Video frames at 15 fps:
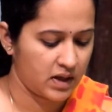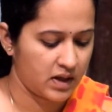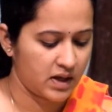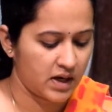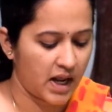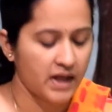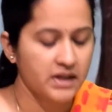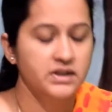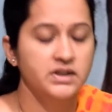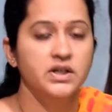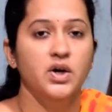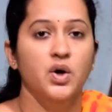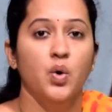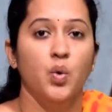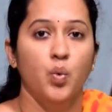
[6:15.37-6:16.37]
Next,
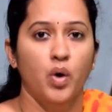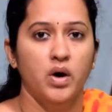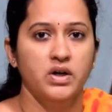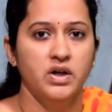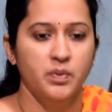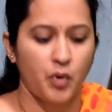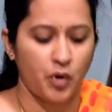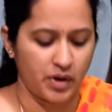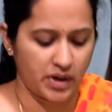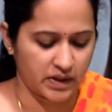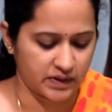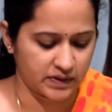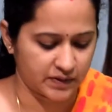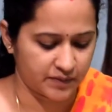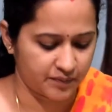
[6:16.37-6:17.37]
water bodies.
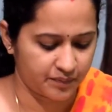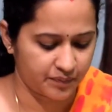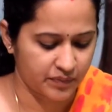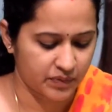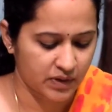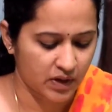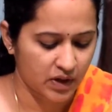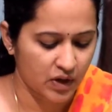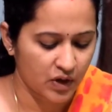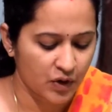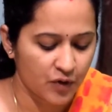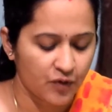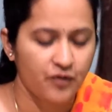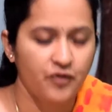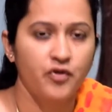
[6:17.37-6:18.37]

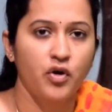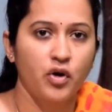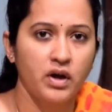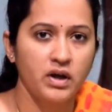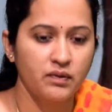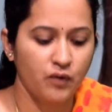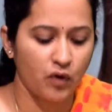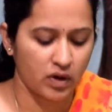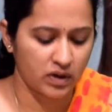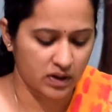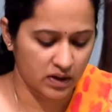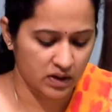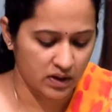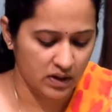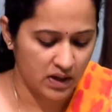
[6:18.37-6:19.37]
Flowing
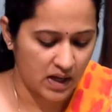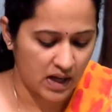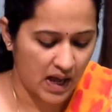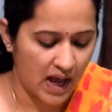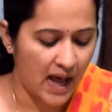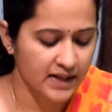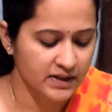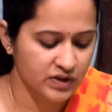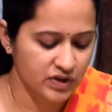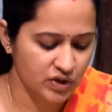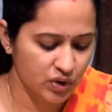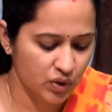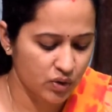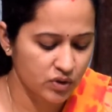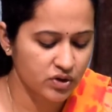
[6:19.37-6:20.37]
water and
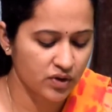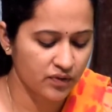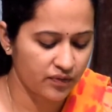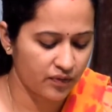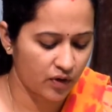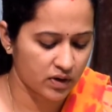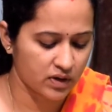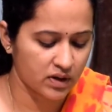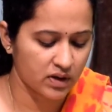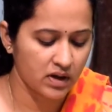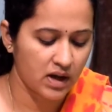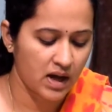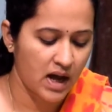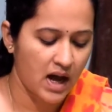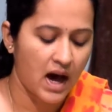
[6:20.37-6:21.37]
stores of water
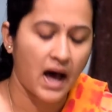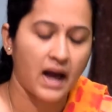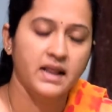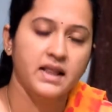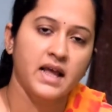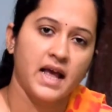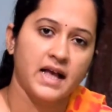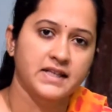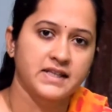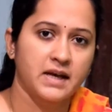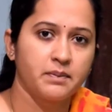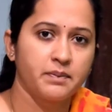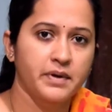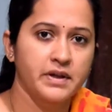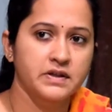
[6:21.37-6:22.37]
are the
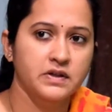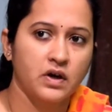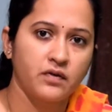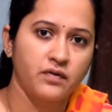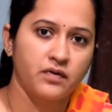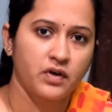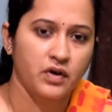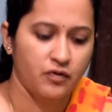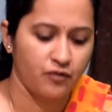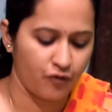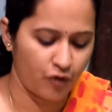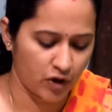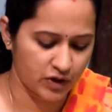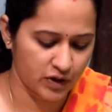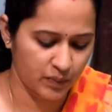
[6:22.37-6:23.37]
examples of
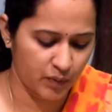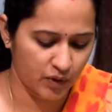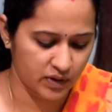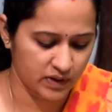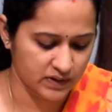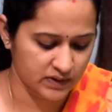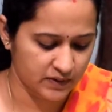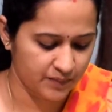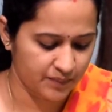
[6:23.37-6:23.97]
water bodies.